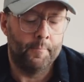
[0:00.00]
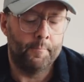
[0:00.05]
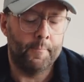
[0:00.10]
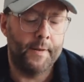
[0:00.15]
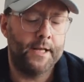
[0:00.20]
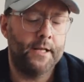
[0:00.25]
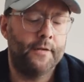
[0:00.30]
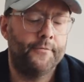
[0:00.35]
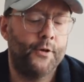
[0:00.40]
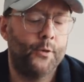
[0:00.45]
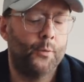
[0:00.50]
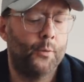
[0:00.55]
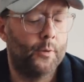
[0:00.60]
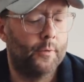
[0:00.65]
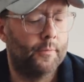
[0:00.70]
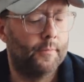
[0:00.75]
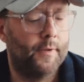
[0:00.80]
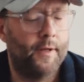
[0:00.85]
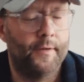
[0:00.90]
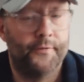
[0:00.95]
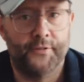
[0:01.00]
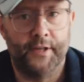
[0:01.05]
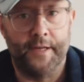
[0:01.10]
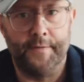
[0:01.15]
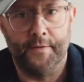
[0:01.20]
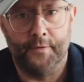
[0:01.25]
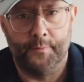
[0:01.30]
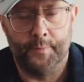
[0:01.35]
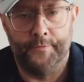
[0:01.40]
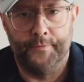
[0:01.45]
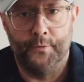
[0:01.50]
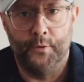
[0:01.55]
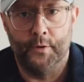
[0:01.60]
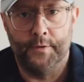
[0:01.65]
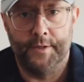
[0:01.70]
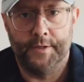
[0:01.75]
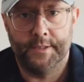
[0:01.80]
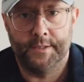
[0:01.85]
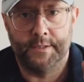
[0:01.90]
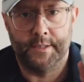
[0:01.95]
Many of you will have seen this
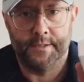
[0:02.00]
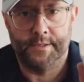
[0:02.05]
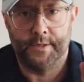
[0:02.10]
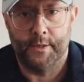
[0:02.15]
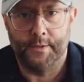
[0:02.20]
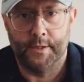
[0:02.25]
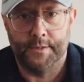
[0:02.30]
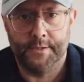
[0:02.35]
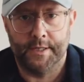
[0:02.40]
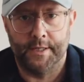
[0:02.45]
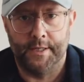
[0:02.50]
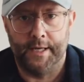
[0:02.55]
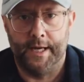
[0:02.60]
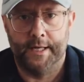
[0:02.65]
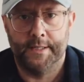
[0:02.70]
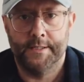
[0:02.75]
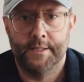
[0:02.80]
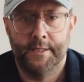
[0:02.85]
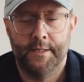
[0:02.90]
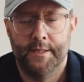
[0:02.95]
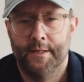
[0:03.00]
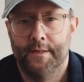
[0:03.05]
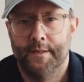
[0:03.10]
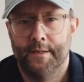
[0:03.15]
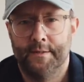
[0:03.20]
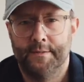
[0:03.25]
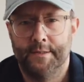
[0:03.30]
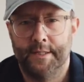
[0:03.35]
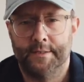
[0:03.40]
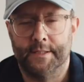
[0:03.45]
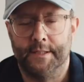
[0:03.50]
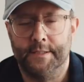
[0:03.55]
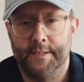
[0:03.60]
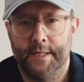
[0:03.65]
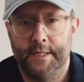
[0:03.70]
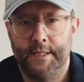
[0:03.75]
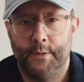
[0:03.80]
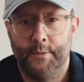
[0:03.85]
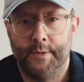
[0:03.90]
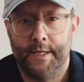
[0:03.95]
before. This is a Sonos Connect,
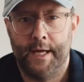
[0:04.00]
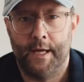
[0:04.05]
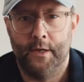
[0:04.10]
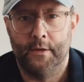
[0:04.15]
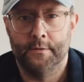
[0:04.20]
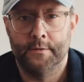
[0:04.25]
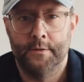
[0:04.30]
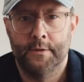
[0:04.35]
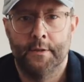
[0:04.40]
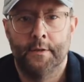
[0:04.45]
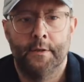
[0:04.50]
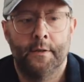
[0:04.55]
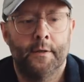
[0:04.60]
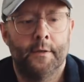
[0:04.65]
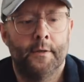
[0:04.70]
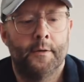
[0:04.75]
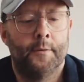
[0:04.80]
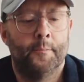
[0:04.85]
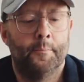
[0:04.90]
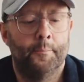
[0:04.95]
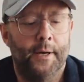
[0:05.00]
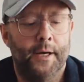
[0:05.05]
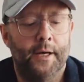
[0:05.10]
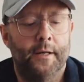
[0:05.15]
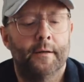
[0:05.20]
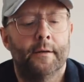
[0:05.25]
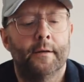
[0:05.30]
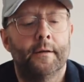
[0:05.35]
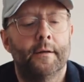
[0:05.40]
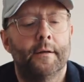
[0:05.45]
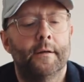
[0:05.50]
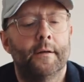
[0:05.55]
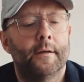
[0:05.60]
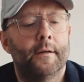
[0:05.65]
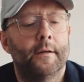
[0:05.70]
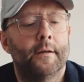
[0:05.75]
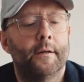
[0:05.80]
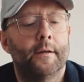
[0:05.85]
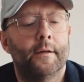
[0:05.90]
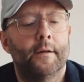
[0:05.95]
discontinued now, but
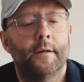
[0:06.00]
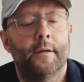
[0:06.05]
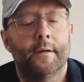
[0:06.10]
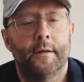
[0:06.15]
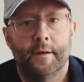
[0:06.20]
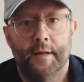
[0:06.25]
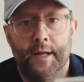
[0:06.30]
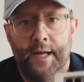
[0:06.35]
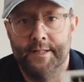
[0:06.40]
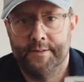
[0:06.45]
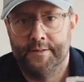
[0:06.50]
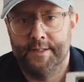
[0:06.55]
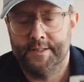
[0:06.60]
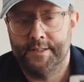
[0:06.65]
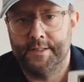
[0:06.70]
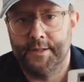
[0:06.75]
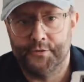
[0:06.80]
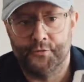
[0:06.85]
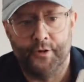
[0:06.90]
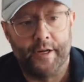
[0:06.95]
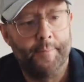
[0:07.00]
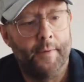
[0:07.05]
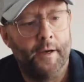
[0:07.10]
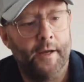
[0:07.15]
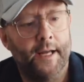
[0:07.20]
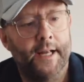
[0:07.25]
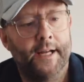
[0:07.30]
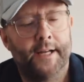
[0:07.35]
this is a streamer.